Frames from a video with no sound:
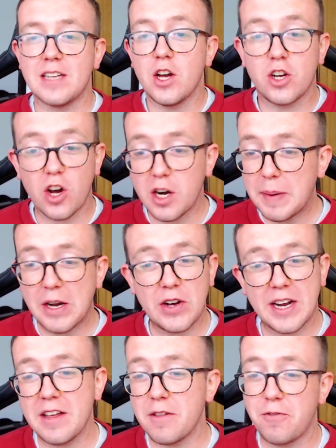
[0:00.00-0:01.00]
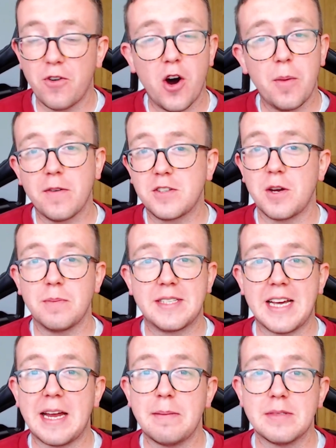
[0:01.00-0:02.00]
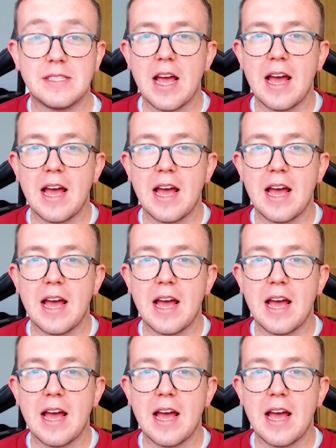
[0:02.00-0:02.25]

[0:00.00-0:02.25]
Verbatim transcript: Going to be looking at the form of some teams.